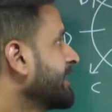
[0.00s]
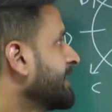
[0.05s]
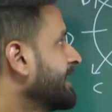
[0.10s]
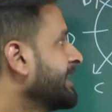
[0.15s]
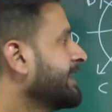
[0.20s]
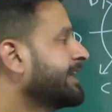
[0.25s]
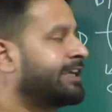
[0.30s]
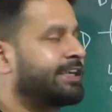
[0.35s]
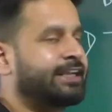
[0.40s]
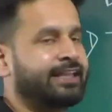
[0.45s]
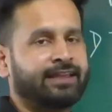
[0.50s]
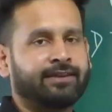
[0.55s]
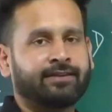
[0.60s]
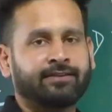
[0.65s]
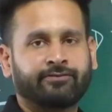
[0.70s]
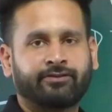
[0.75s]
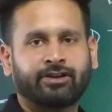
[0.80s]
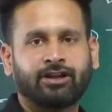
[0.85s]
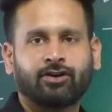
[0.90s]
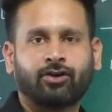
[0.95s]
A, D
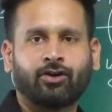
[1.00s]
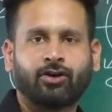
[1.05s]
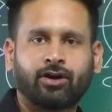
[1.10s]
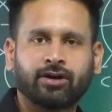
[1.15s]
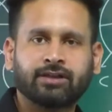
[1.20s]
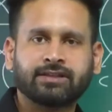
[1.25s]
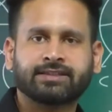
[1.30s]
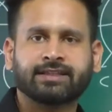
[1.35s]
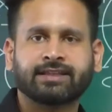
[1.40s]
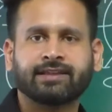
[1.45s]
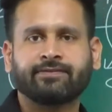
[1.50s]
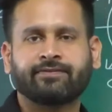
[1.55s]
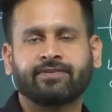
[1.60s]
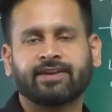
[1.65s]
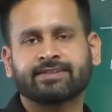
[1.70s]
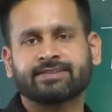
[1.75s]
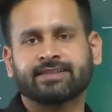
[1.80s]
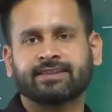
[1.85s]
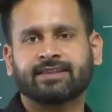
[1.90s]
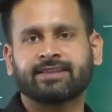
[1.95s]
will all three
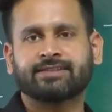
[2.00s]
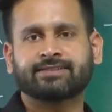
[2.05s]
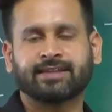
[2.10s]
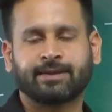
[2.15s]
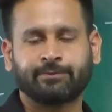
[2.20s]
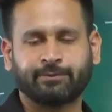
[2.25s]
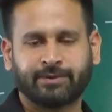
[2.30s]
face in the same